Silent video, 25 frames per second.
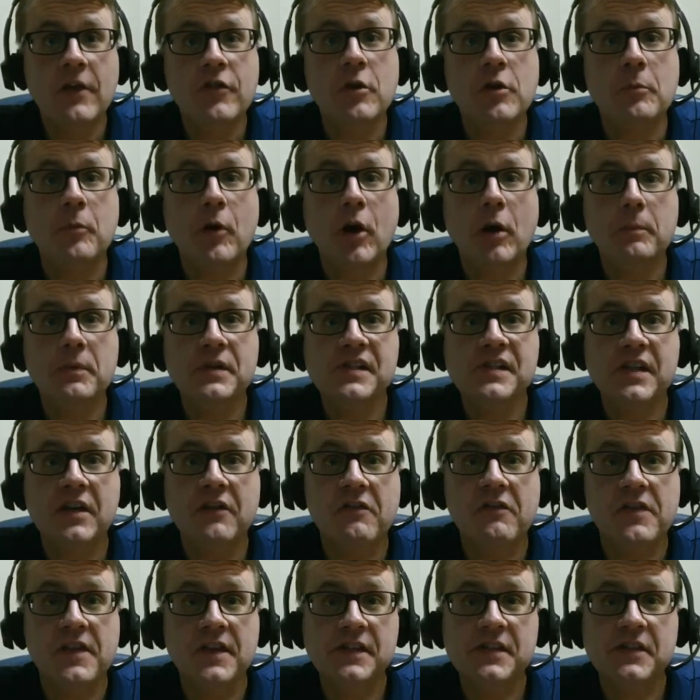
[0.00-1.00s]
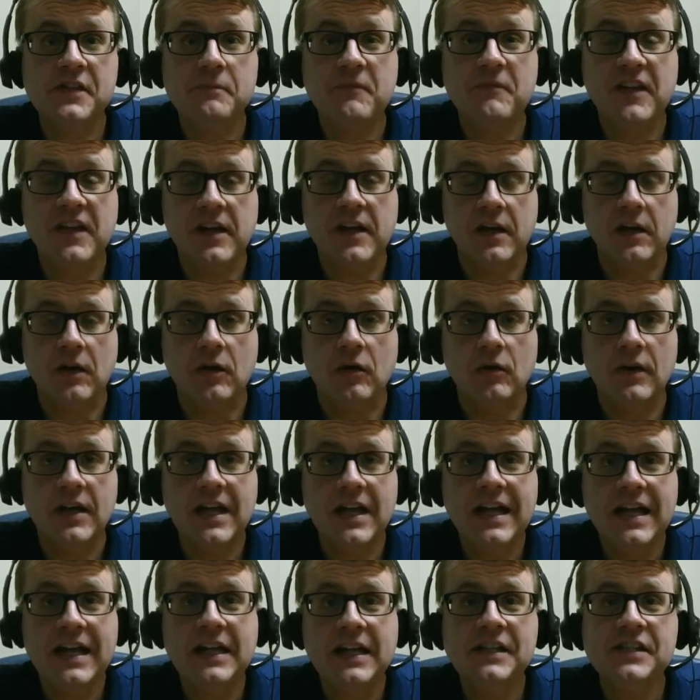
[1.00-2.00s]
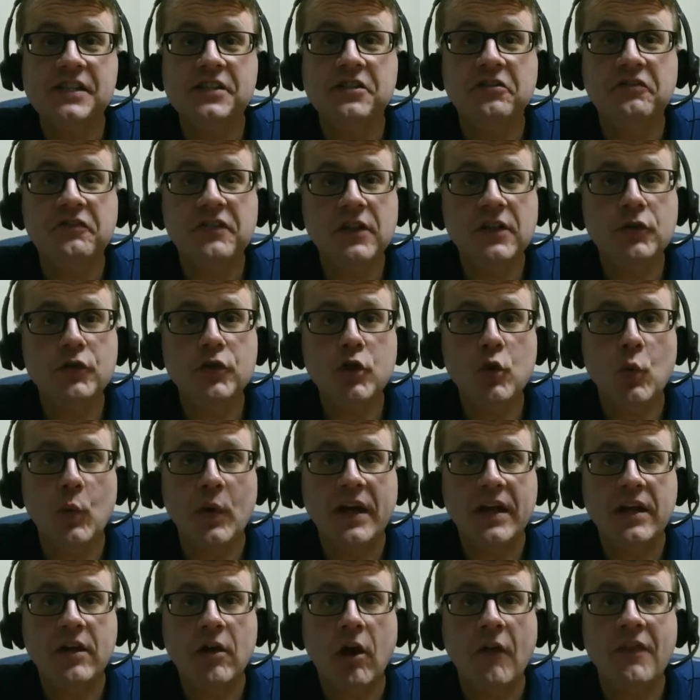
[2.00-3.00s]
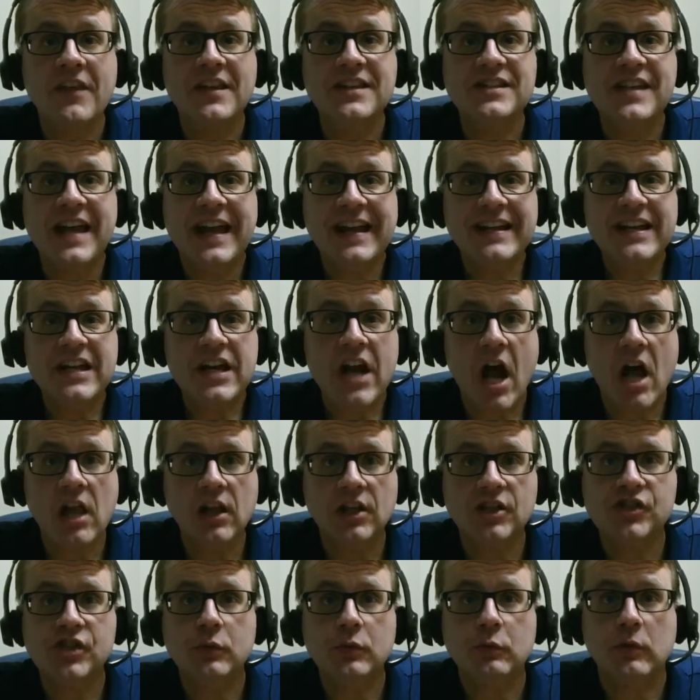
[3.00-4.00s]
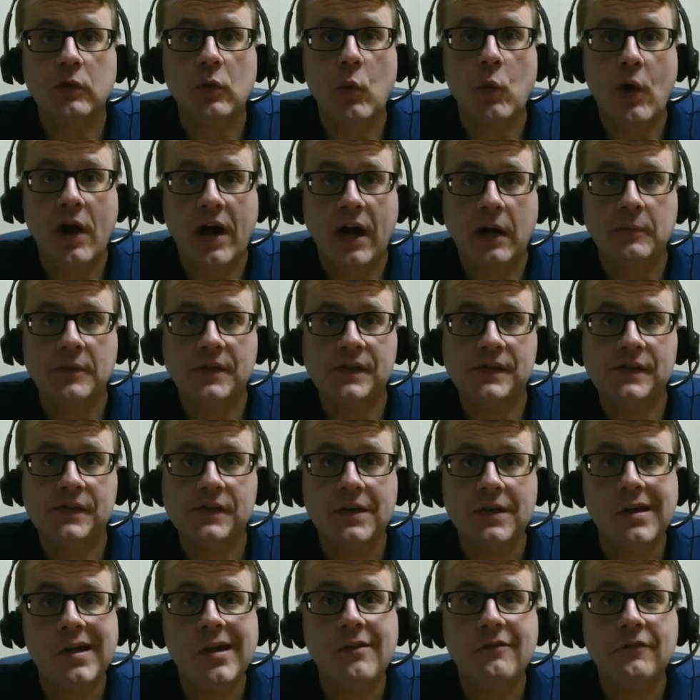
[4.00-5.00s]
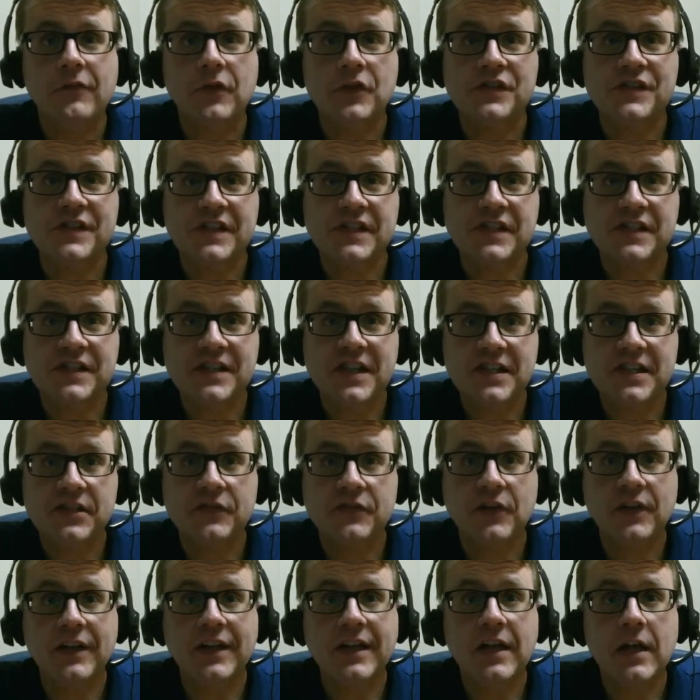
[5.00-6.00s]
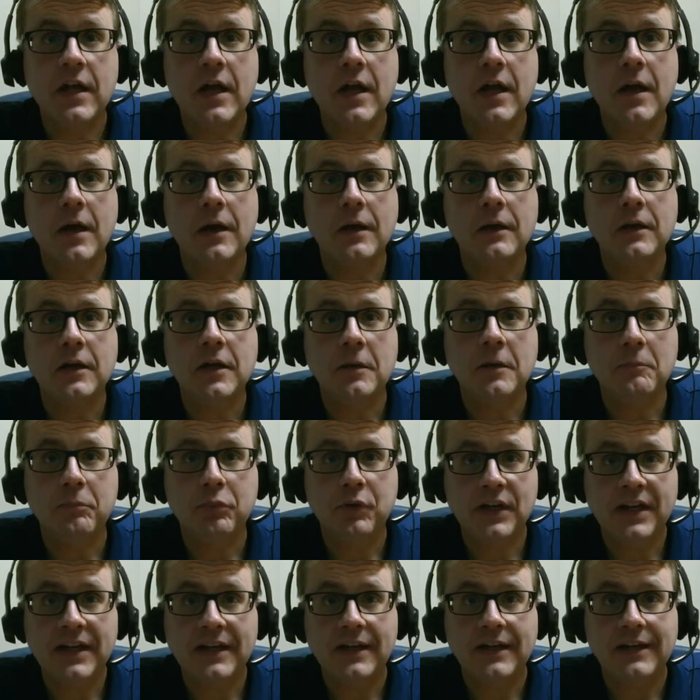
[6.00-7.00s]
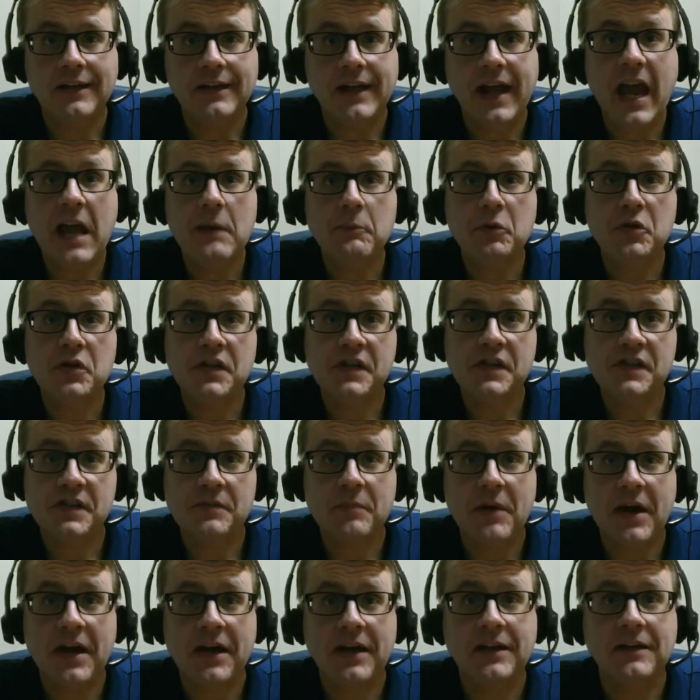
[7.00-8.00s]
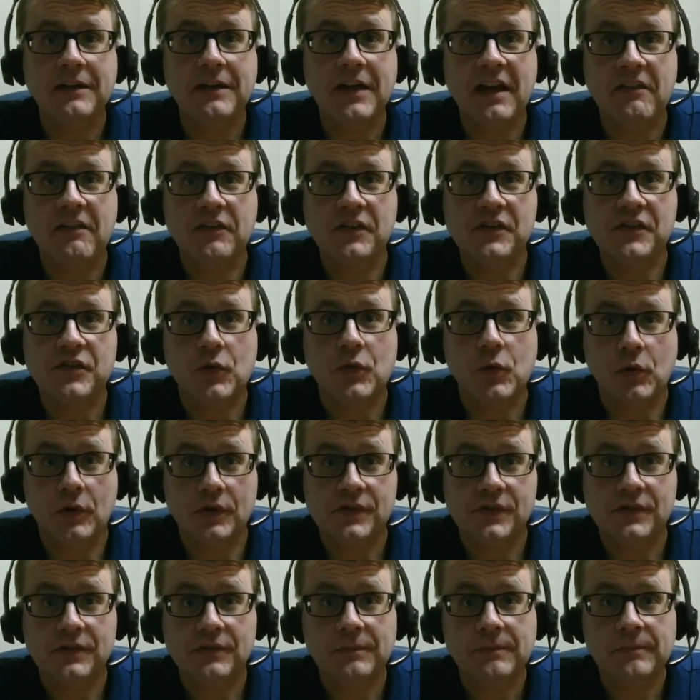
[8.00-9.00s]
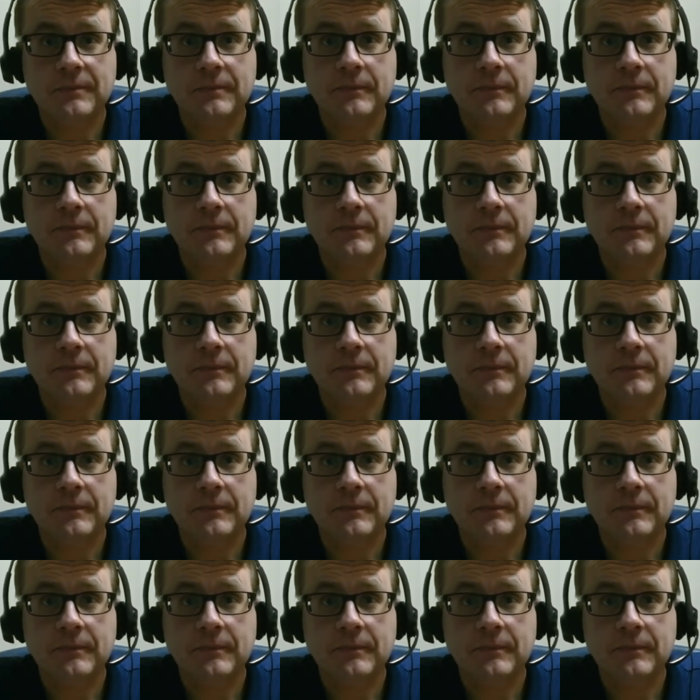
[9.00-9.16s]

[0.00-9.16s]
The purpose of this video is to fill you in on the technology requirements for successfully completing and participating in this course.